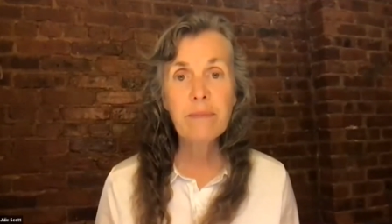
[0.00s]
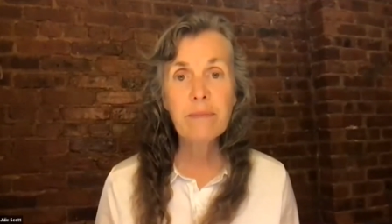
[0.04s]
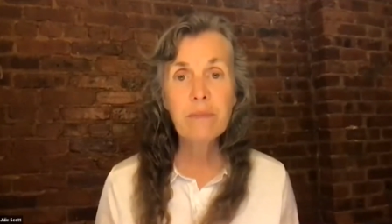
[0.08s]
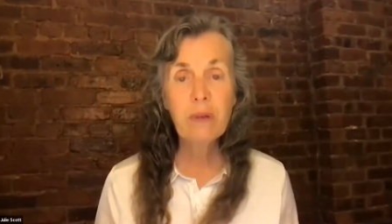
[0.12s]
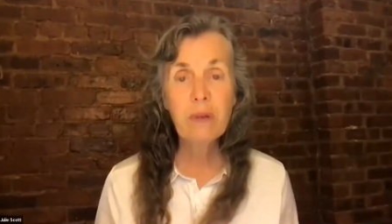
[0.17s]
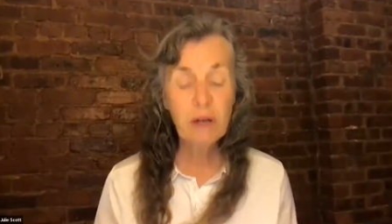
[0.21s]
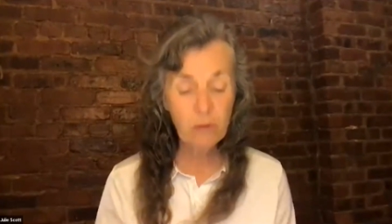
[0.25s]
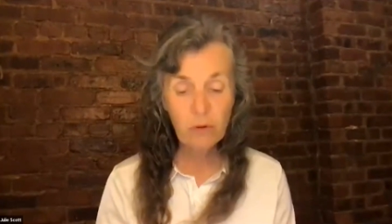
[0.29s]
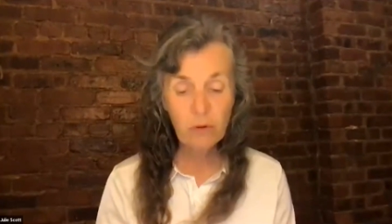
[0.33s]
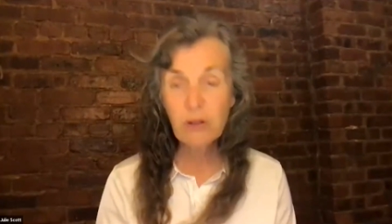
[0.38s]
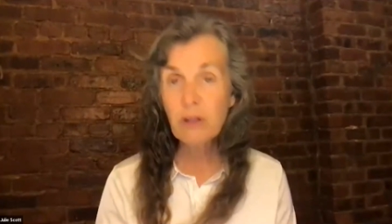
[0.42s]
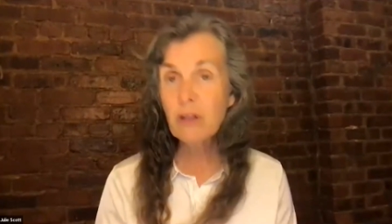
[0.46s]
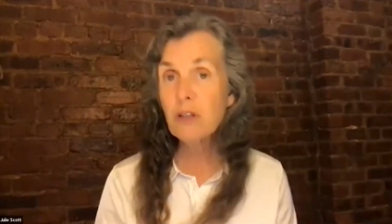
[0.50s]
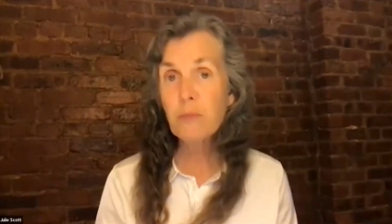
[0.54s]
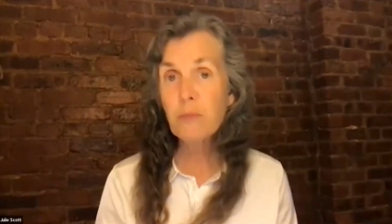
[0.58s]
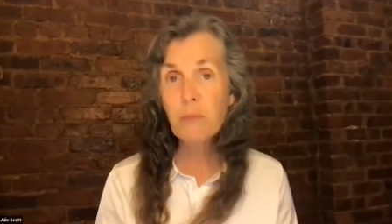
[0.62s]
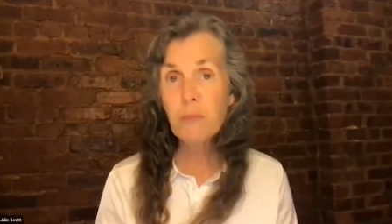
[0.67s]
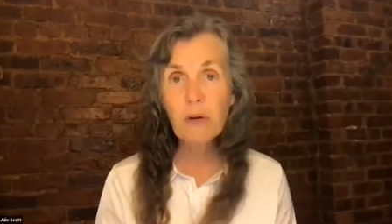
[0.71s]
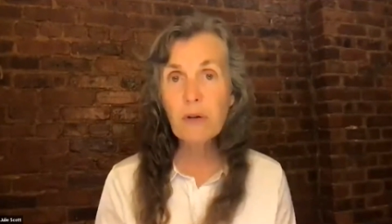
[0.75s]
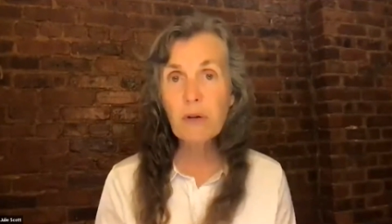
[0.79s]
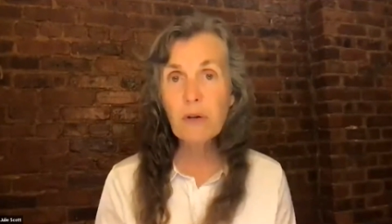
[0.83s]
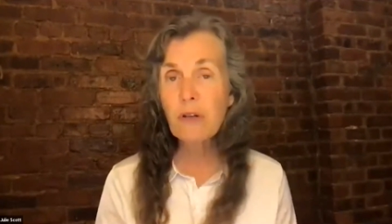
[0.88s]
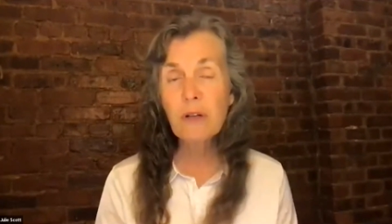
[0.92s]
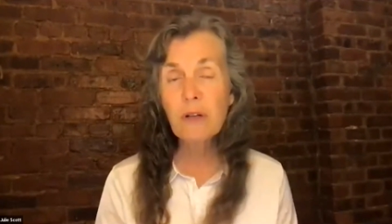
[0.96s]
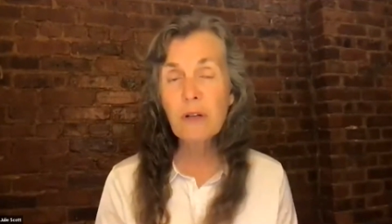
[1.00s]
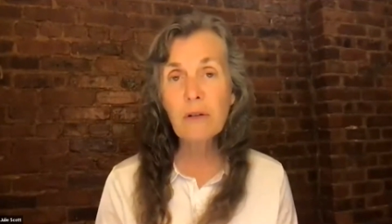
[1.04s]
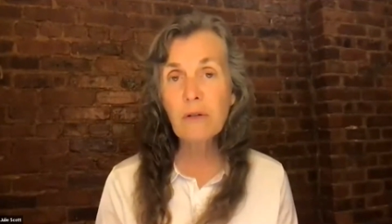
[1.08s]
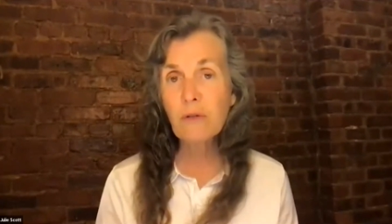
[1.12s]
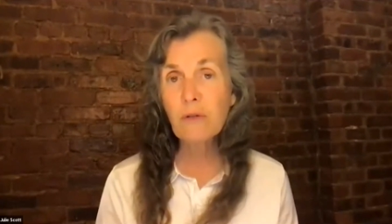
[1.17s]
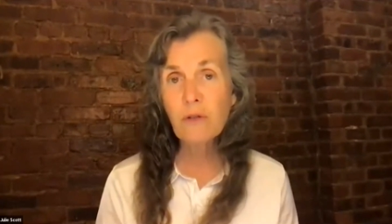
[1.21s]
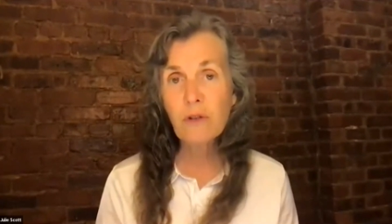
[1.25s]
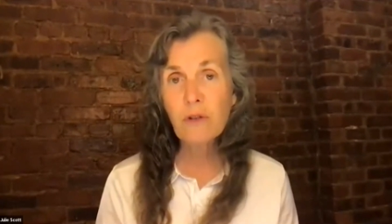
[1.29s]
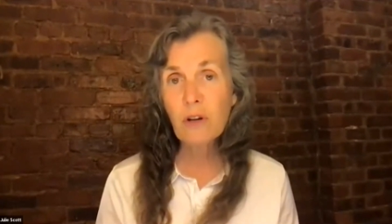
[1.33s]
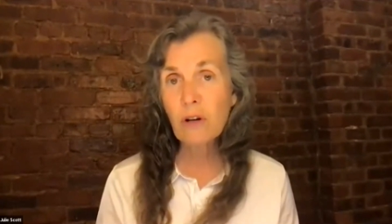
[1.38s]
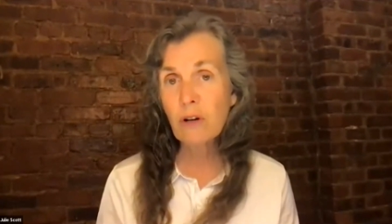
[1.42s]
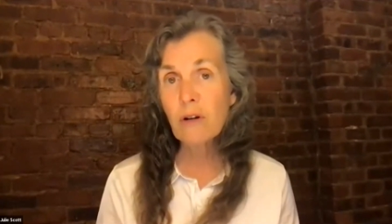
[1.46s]
but it was his
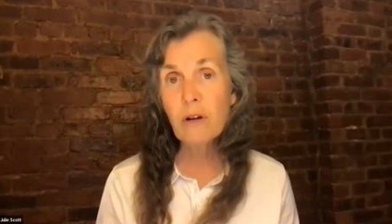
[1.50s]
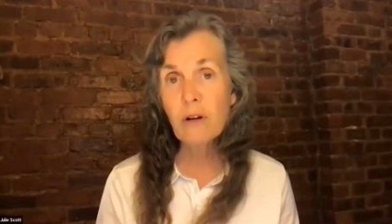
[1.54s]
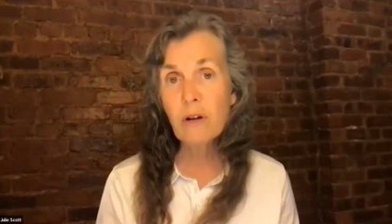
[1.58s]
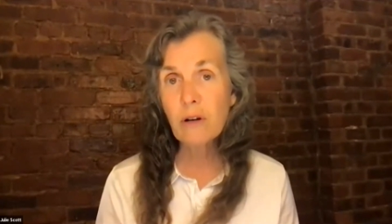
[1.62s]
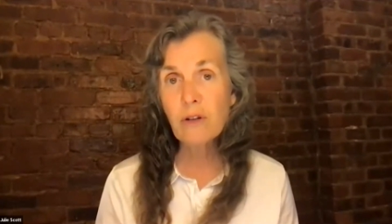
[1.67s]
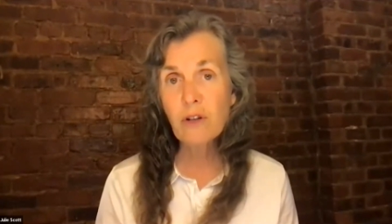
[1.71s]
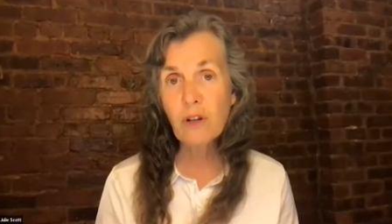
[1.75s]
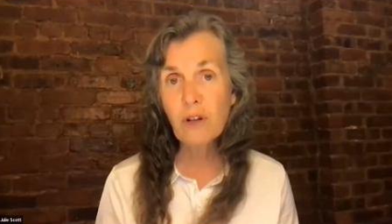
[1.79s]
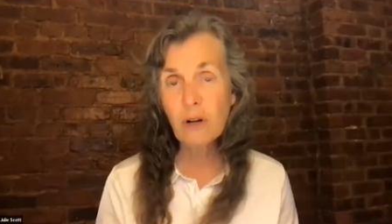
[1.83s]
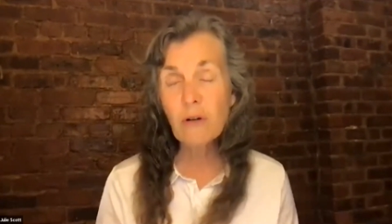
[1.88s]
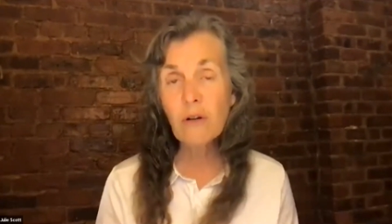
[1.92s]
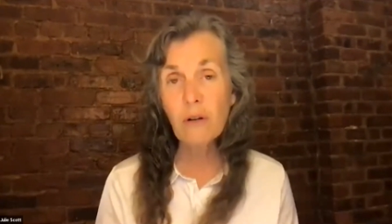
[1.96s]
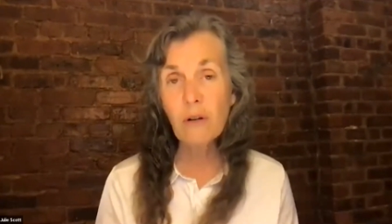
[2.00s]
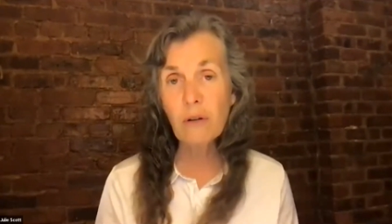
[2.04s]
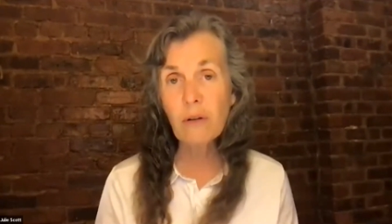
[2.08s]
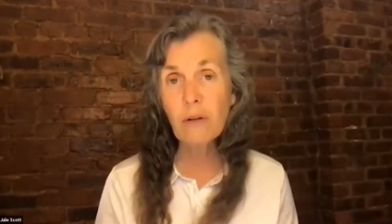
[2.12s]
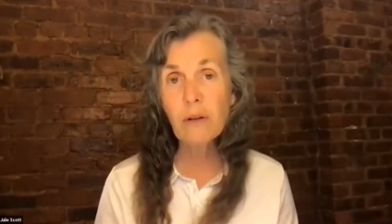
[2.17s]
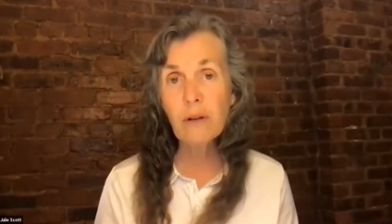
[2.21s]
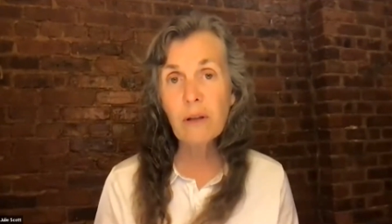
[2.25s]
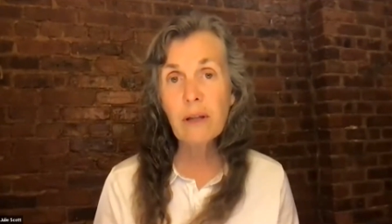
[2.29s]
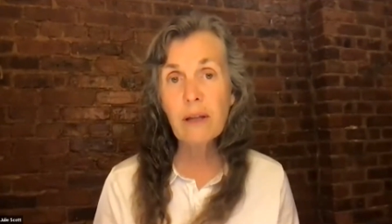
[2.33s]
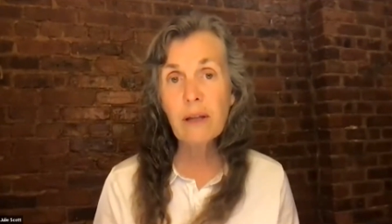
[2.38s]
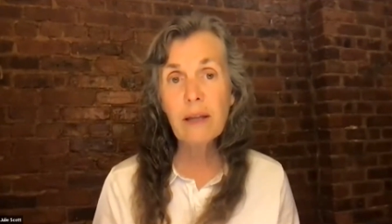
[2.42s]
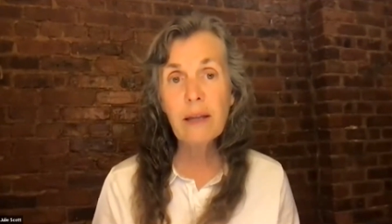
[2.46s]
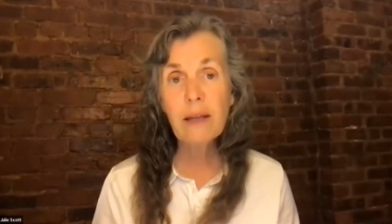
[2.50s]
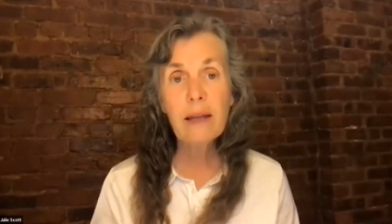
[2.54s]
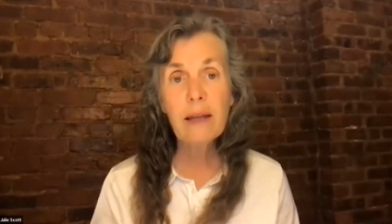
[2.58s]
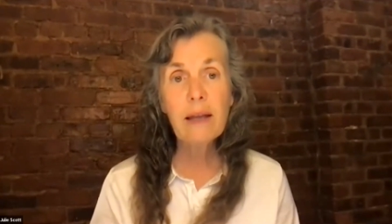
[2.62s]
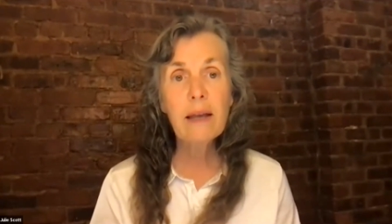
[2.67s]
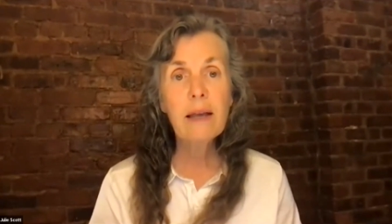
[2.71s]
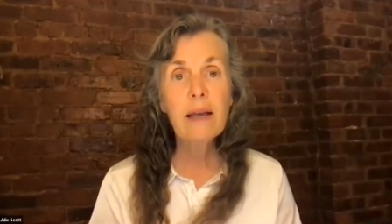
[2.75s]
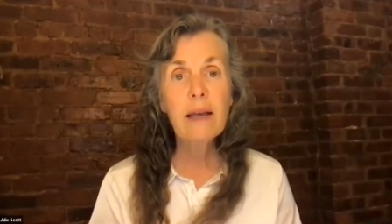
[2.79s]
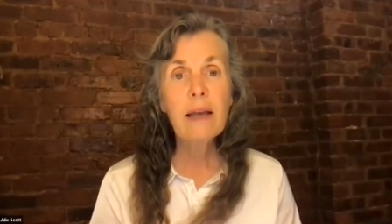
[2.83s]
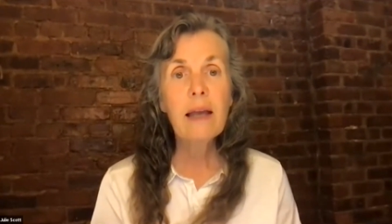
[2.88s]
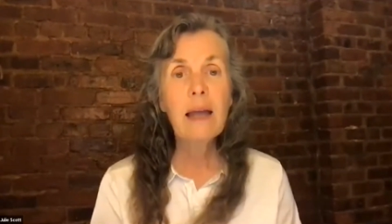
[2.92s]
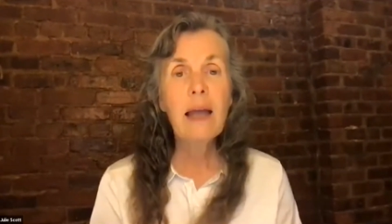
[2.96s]
personal jour- journal.
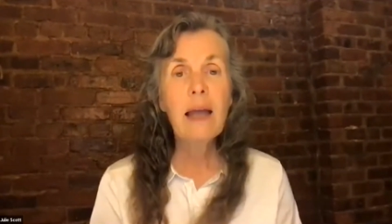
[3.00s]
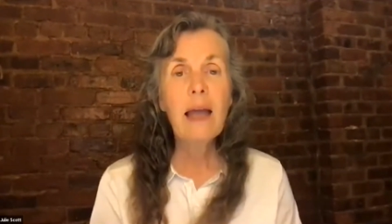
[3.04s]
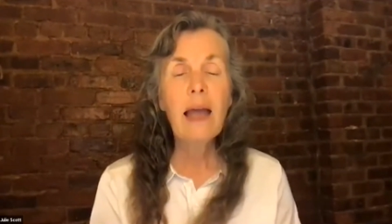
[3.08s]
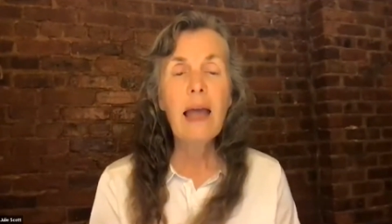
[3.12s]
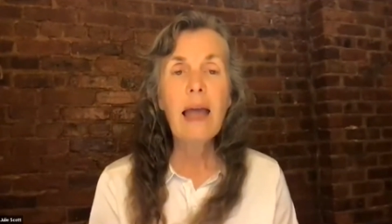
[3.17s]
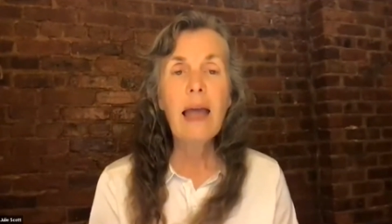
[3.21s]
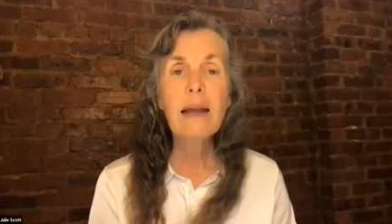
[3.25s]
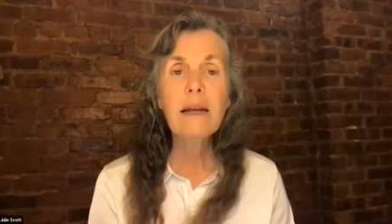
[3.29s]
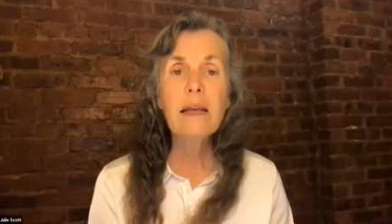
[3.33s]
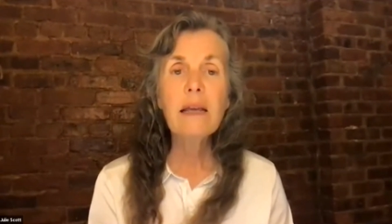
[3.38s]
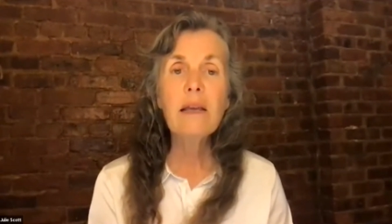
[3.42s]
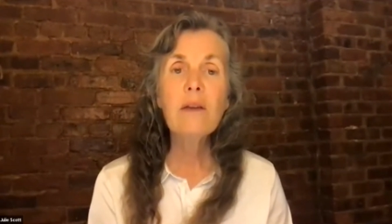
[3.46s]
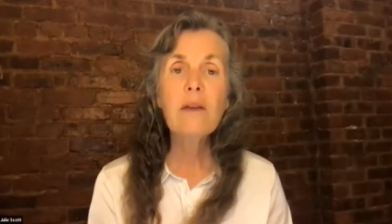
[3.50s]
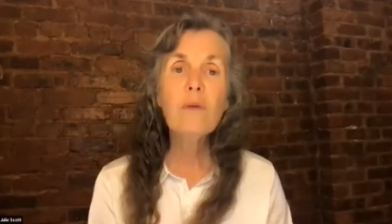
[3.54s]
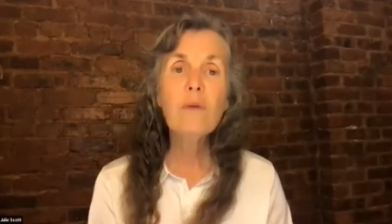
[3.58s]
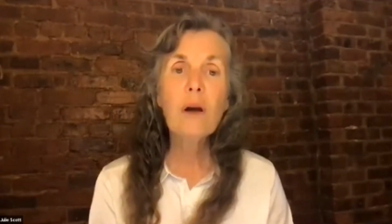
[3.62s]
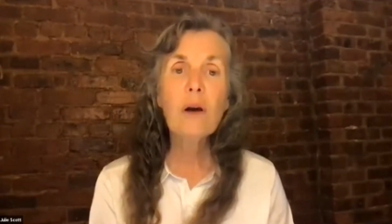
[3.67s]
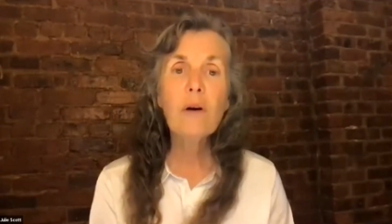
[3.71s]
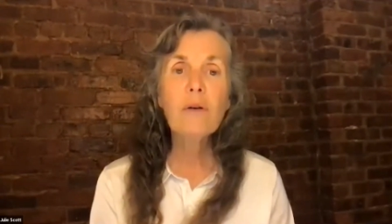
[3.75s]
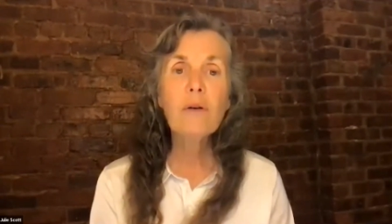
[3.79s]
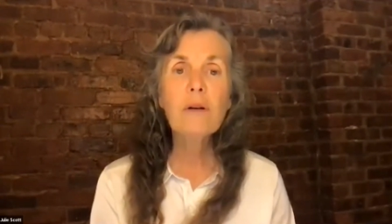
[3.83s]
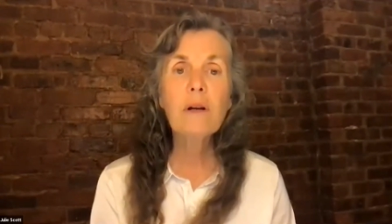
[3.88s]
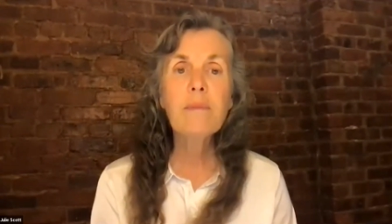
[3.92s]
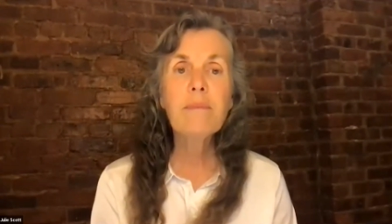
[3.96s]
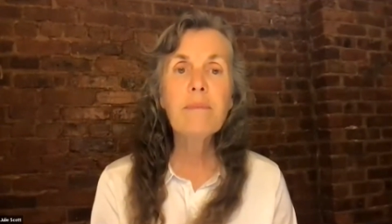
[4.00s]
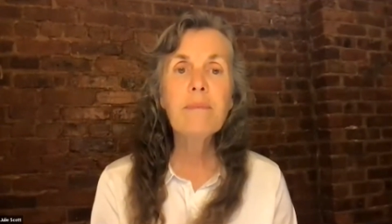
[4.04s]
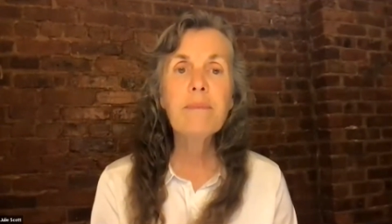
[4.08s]
And he wrote